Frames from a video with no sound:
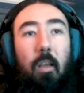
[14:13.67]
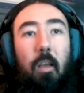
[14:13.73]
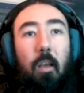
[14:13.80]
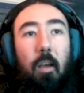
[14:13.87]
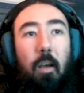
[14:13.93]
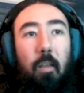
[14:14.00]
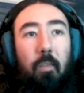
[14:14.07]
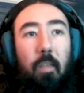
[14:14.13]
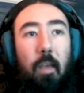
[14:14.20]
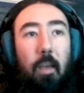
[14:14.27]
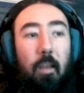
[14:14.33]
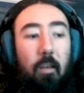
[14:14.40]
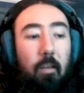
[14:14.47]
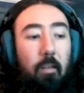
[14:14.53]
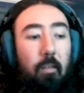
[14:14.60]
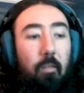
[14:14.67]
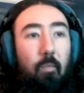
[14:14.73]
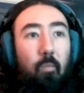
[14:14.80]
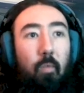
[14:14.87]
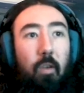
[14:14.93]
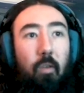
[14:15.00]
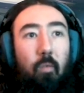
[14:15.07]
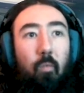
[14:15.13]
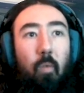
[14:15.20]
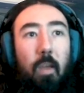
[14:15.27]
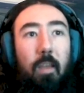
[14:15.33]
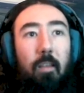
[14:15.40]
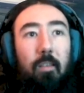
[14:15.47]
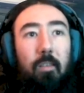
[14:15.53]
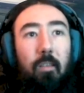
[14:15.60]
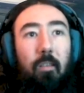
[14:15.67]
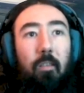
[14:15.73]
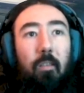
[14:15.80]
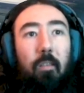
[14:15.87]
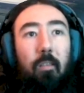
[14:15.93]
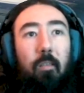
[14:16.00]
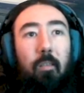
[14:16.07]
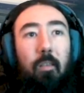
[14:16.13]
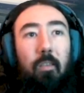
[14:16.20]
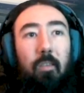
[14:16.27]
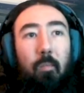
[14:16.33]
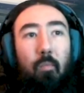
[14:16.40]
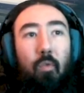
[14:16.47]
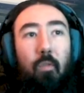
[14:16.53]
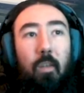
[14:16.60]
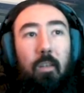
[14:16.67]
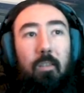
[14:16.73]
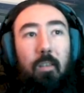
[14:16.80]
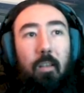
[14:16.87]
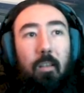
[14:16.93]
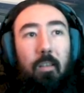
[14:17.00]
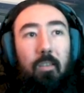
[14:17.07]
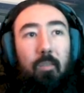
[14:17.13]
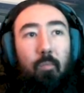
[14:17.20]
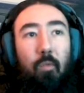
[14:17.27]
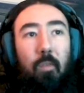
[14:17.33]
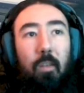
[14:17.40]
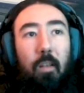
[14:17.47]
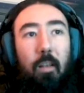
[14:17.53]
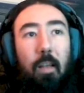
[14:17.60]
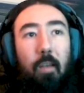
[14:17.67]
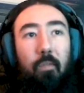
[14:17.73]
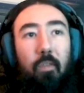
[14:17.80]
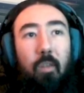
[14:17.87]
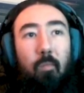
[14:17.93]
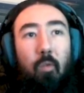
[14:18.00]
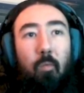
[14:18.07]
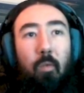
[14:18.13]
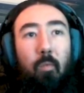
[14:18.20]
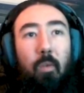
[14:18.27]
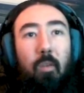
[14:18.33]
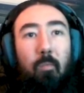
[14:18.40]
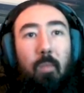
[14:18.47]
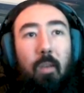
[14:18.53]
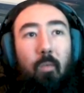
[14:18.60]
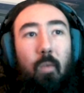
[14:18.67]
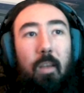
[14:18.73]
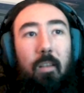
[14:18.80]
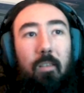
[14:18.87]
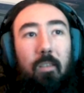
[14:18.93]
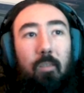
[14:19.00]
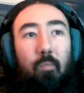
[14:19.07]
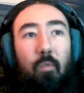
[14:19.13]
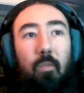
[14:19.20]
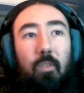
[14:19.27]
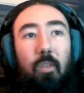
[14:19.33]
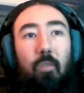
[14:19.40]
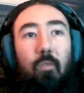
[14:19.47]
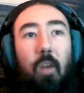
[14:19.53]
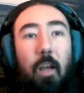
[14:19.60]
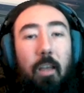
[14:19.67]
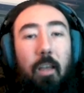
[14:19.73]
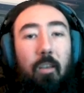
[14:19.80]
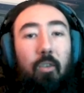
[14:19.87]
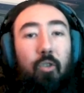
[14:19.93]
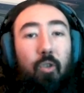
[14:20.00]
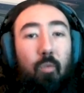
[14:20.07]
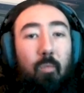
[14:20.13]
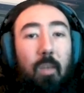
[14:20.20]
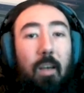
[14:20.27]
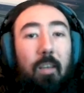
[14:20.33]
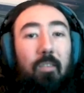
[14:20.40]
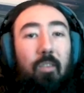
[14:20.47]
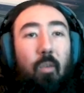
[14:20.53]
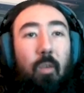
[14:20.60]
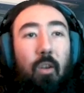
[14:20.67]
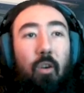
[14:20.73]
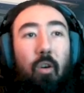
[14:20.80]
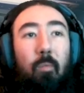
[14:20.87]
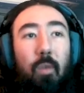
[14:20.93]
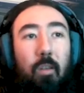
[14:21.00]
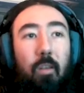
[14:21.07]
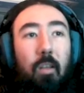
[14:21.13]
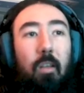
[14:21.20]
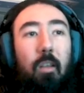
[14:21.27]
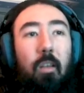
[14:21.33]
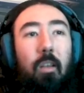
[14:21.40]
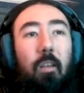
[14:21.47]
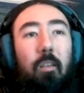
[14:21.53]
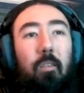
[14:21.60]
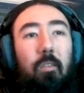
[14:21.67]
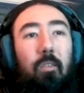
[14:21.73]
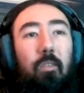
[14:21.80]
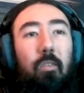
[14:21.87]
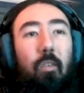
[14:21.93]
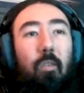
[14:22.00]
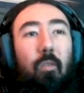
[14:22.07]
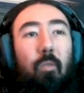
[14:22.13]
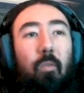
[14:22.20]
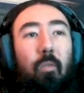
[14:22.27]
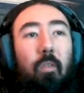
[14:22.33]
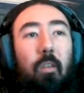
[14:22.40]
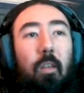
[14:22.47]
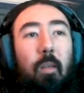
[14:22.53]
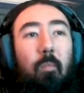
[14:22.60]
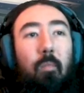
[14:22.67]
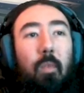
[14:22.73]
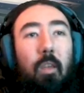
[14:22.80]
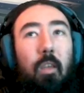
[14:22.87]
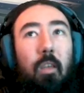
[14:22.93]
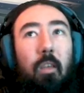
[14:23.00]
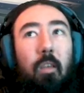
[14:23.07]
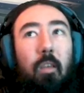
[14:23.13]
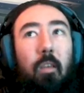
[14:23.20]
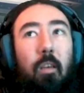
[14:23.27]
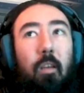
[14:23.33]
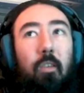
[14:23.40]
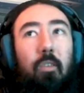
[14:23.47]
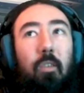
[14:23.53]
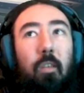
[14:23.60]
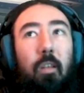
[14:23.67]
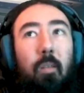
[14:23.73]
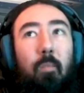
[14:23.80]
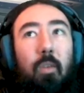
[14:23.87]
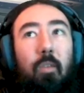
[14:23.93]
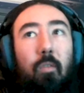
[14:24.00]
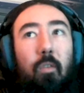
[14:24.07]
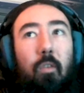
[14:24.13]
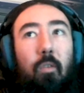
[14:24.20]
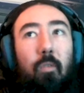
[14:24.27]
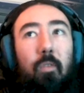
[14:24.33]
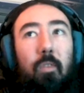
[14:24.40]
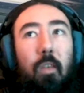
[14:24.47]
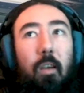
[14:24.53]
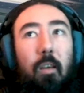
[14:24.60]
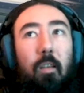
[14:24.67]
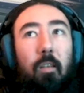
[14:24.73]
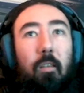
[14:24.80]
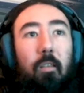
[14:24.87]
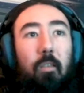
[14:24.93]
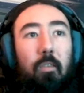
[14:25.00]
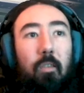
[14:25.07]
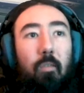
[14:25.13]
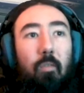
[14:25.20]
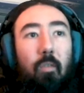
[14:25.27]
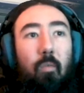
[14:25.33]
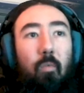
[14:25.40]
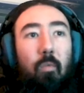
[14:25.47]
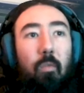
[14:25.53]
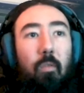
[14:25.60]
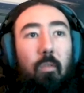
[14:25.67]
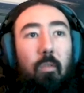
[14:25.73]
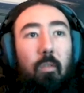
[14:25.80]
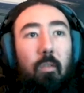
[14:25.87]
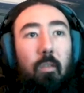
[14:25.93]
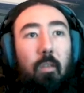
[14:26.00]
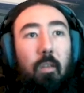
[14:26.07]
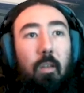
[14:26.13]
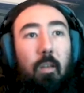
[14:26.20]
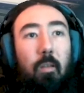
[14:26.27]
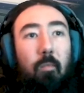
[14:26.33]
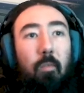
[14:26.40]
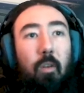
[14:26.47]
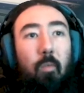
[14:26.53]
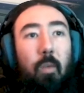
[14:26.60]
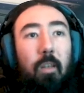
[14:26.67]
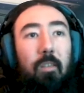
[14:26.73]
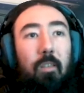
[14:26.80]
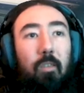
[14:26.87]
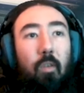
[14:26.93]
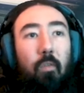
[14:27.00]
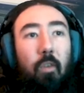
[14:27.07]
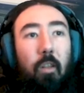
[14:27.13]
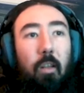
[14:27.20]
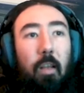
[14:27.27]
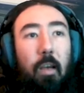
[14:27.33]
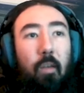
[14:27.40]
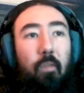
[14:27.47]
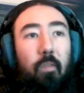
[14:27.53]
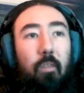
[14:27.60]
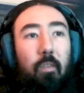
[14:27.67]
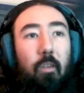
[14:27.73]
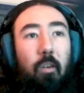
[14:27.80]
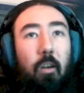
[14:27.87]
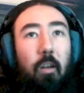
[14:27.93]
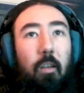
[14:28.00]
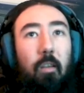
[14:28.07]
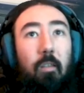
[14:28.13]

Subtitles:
and then we could wait until, because this is moving to the left at the moment, we could wait until it's moving to the right and assume that is going up. So let me do a new scan, because I don't know. I'm going to wait till it's over at the left. Alright.